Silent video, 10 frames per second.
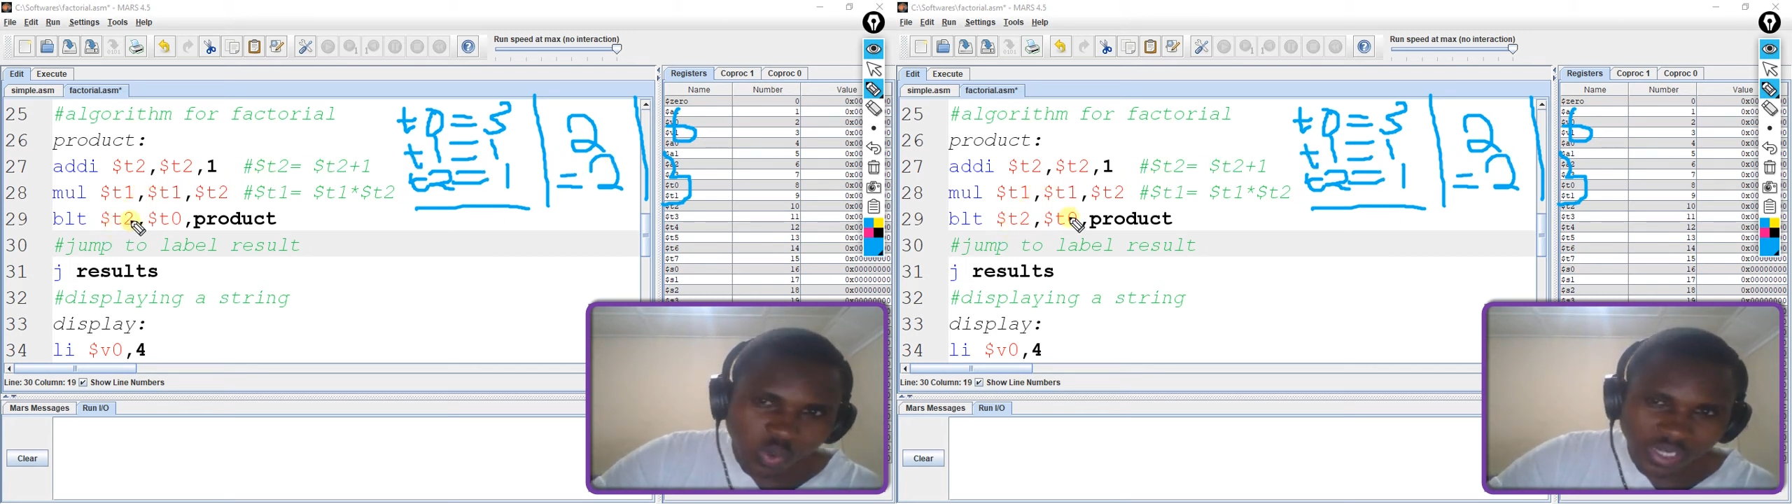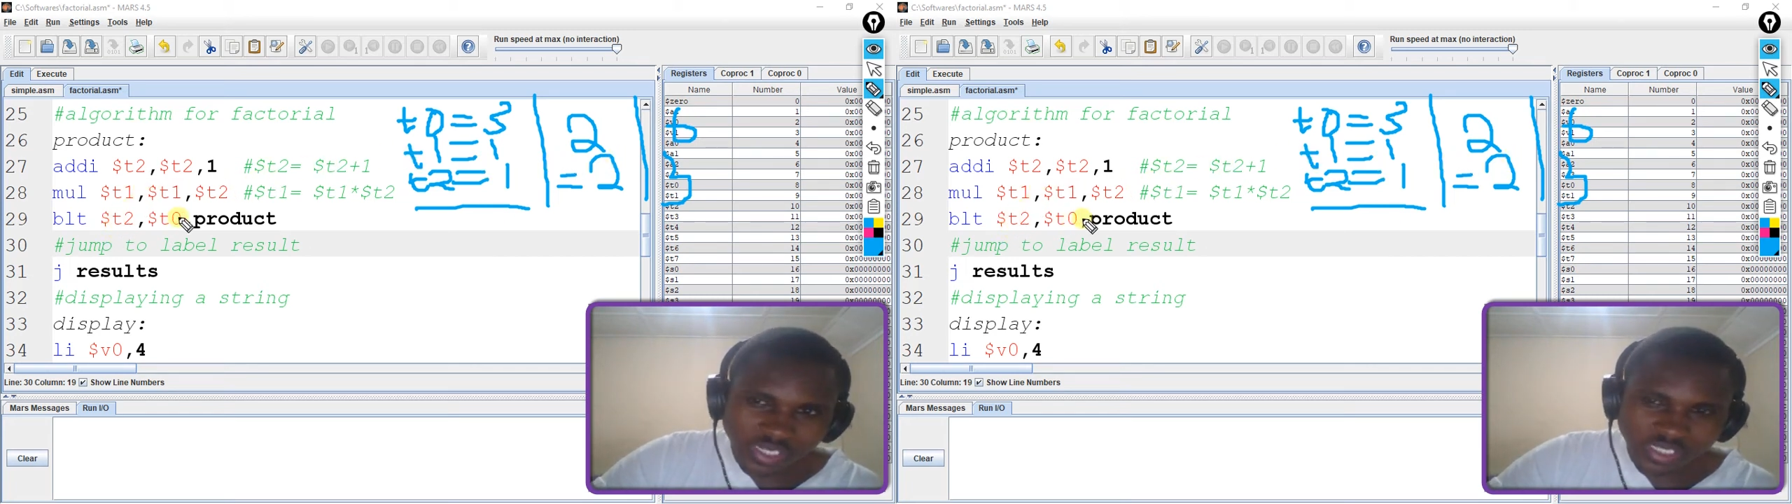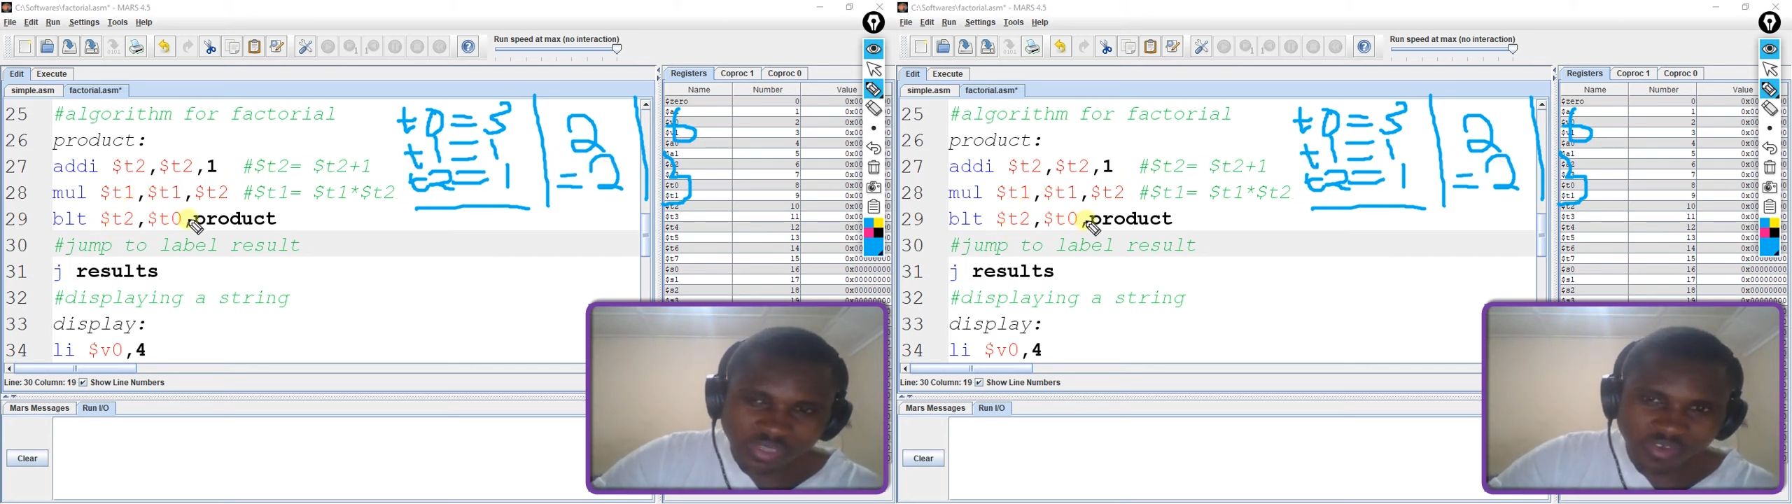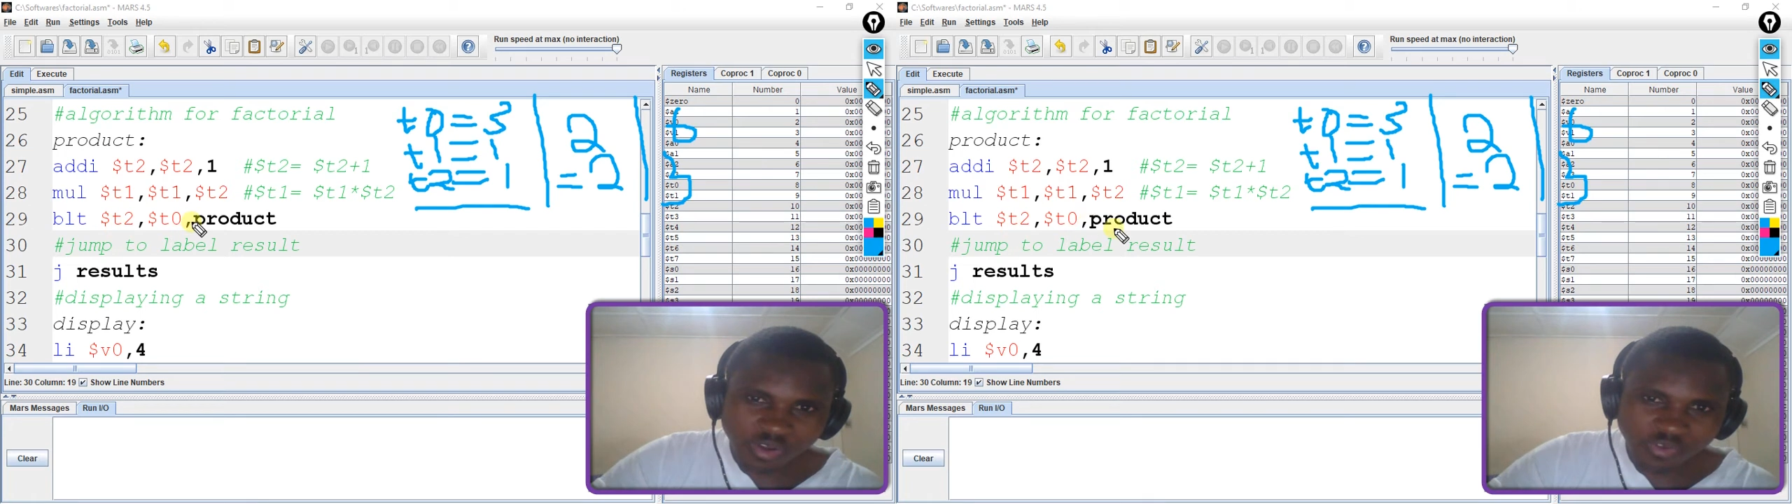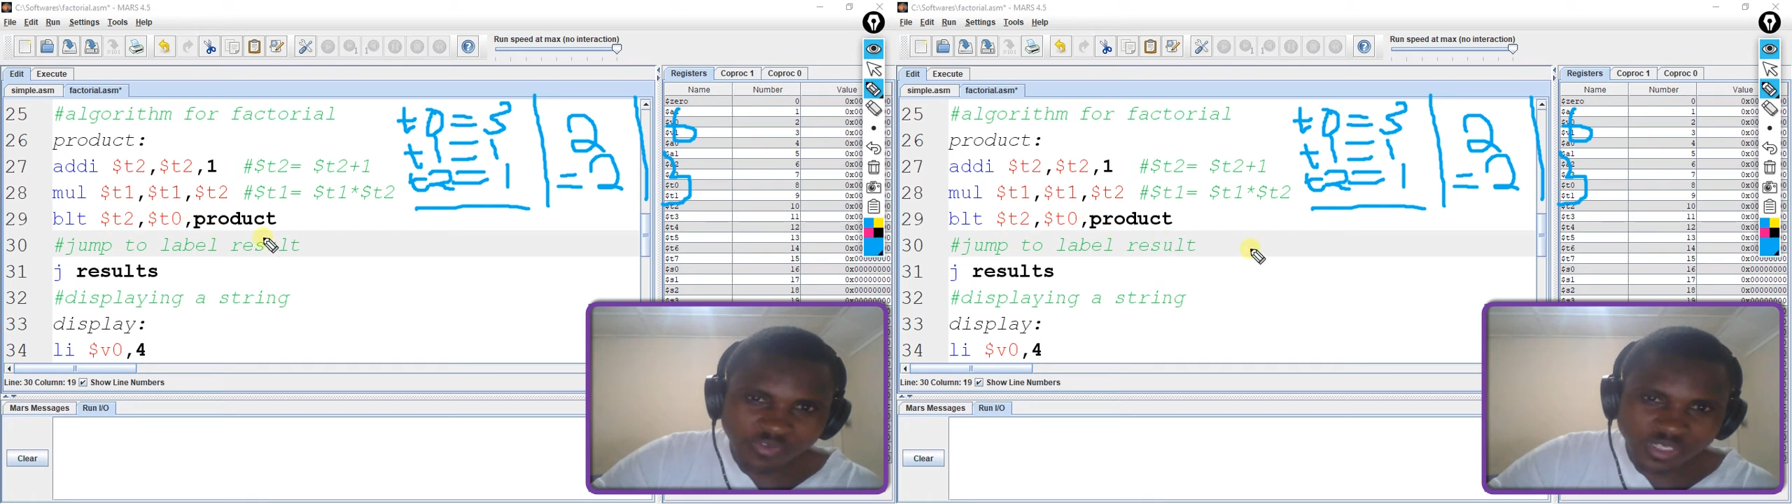What is the
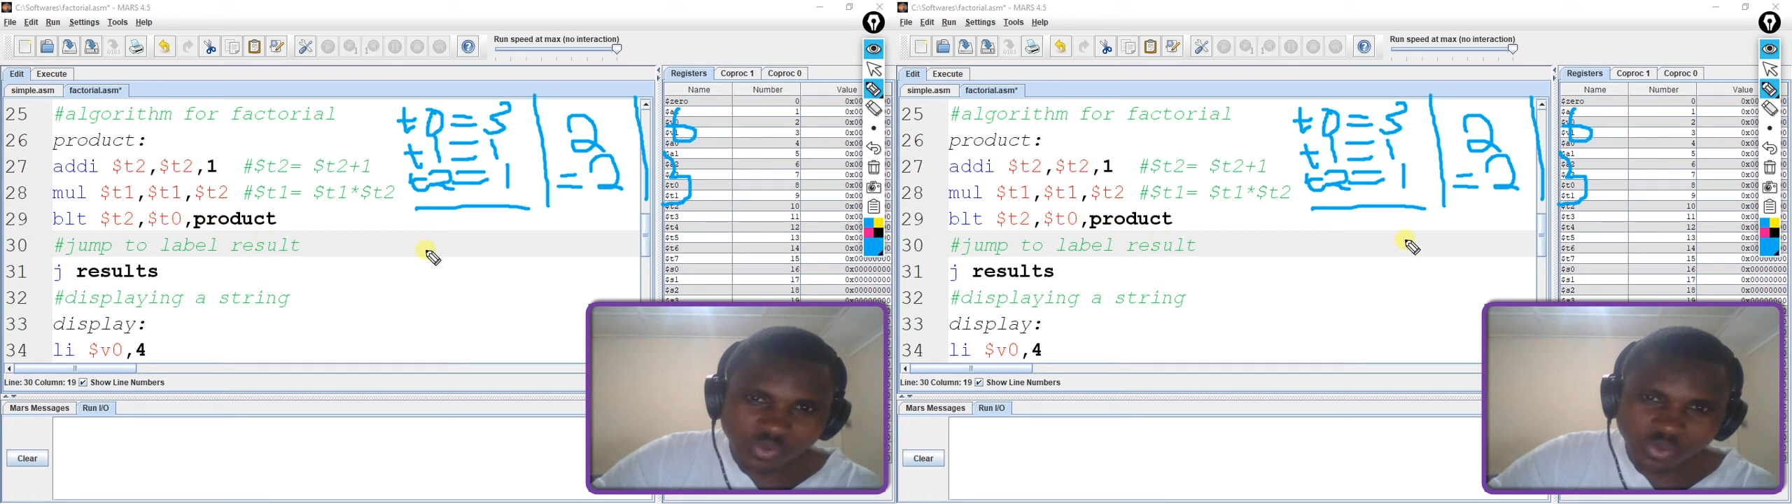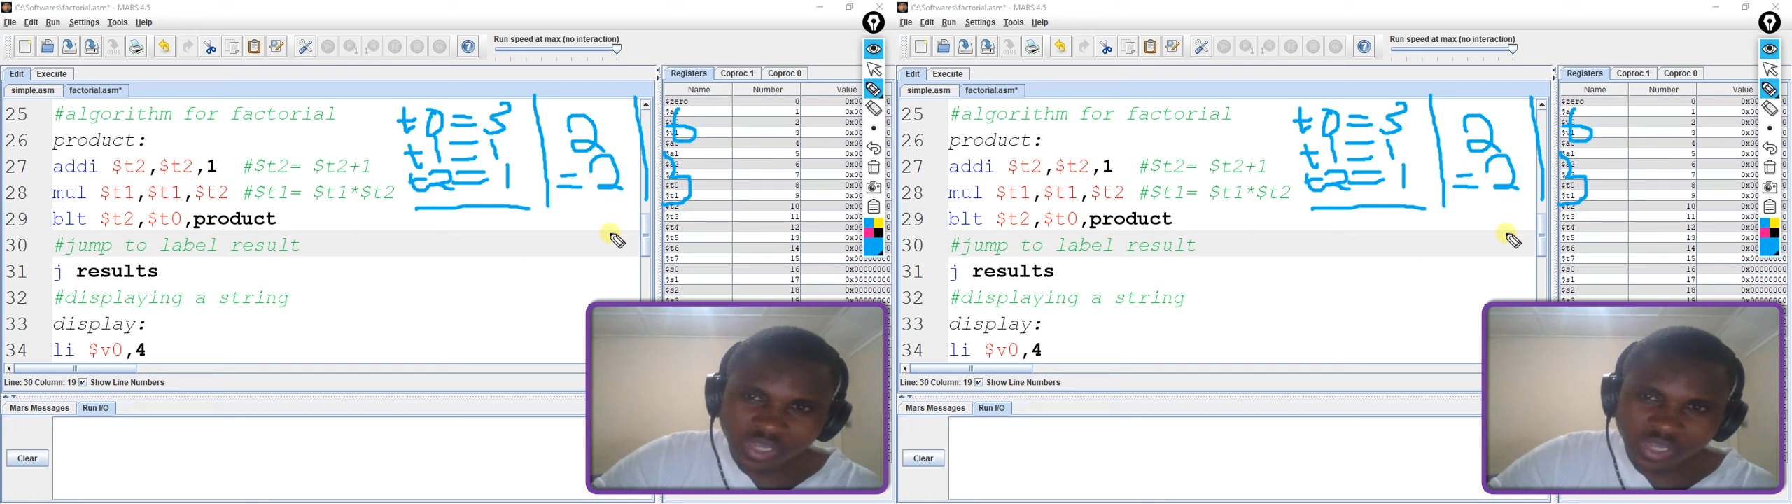value of T2?